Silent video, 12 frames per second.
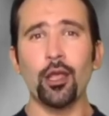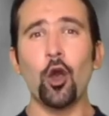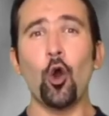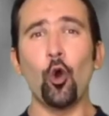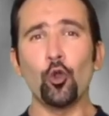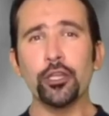
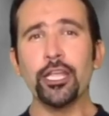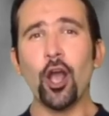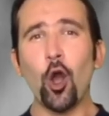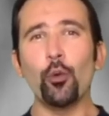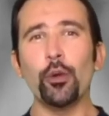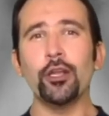Only
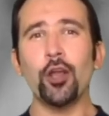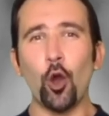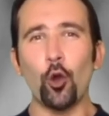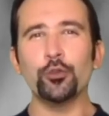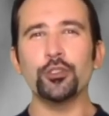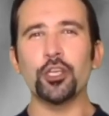Owen
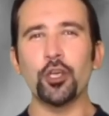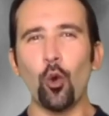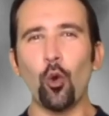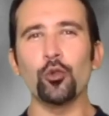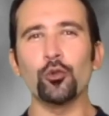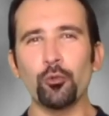owns a
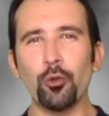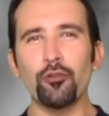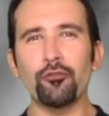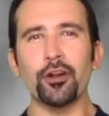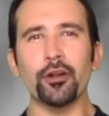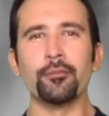gold
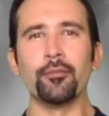rover.